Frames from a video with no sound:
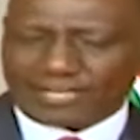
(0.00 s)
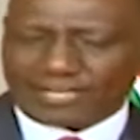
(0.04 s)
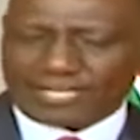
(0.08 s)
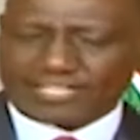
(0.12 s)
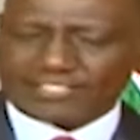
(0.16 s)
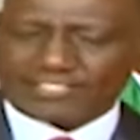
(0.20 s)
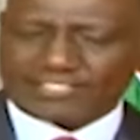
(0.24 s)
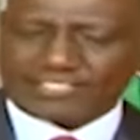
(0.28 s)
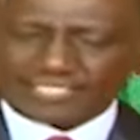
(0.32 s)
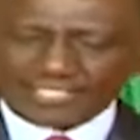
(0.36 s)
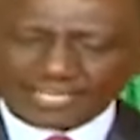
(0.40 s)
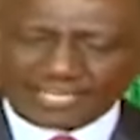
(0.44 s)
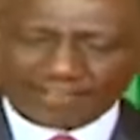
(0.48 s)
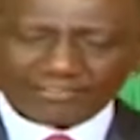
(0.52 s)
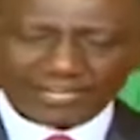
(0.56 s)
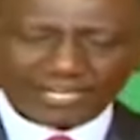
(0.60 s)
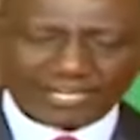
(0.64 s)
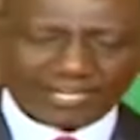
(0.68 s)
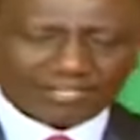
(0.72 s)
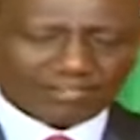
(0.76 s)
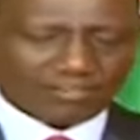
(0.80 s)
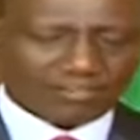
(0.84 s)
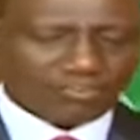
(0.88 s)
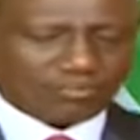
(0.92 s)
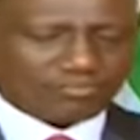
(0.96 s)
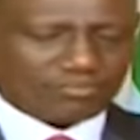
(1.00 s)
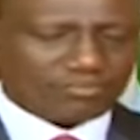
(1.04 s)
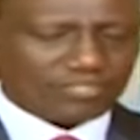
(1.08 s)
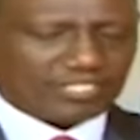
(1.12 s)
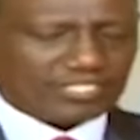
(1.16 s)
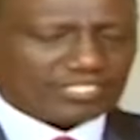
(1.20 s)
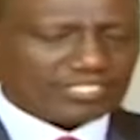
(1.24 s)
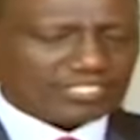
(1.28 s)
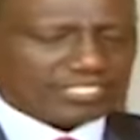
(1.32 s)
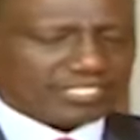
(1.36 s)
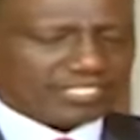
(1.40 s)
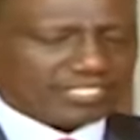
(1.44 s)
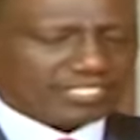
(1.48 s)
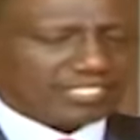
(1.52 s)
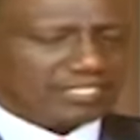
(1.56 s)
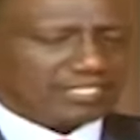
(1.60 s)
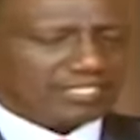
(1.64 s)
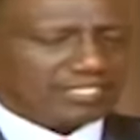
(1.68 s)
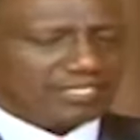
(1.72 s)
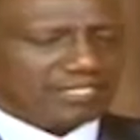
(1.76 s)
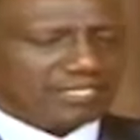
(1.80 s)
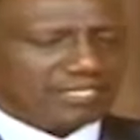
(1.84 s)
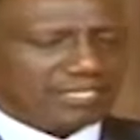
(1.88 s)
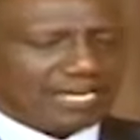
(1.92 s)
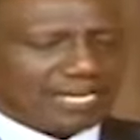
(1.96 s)
107
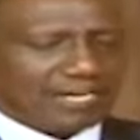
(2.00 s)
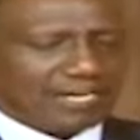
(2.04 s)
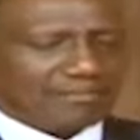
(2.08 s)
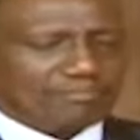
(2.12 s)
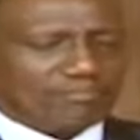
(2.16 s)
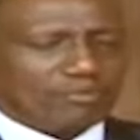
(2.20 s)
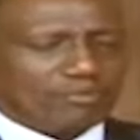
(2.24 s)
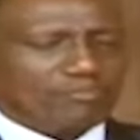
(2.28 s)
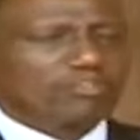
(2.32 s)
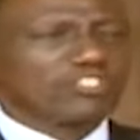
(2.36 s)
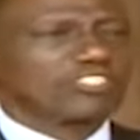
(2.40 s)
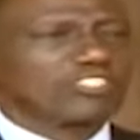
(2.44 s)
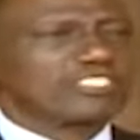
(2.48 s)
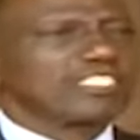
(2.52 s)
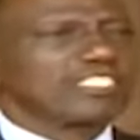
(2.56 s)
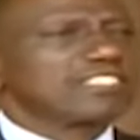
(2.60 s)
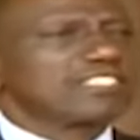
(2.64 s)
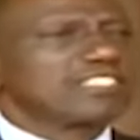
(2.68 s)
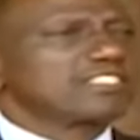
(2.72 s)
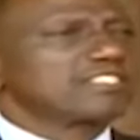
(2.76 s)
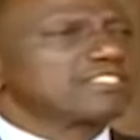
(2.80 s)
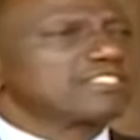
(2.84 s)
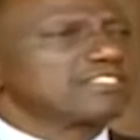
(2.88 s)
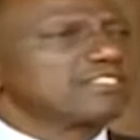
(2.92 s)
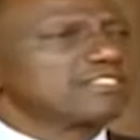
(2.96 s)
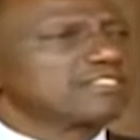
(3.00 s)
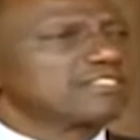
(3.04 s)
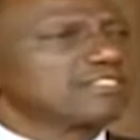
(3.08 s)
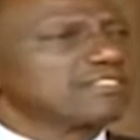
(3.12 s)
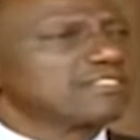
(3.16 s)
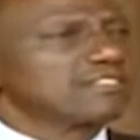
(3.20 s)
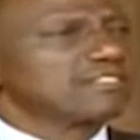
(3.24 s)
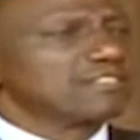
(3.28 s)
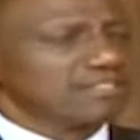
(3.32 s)
community health promoters